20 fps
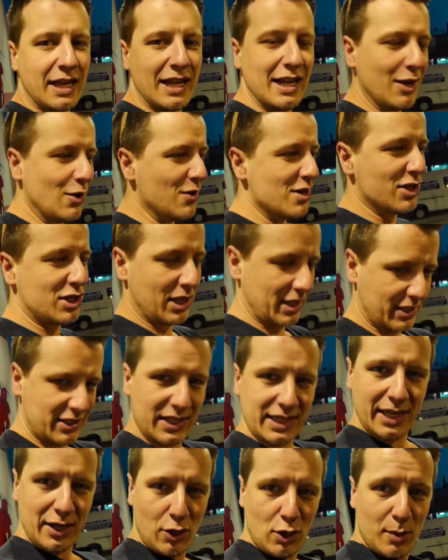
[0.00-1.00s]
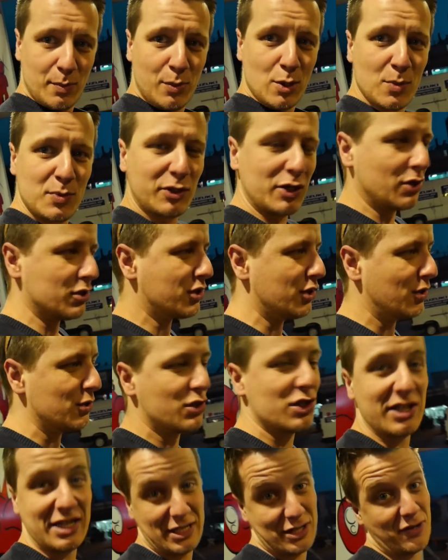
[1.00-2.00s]
Ilona's like checking her boobs also.
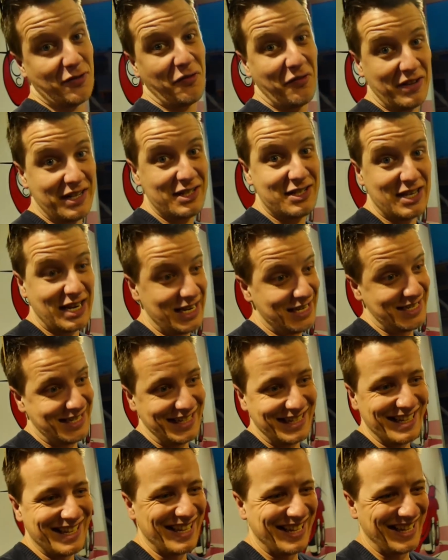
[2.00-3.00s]
She needs to feed Jason.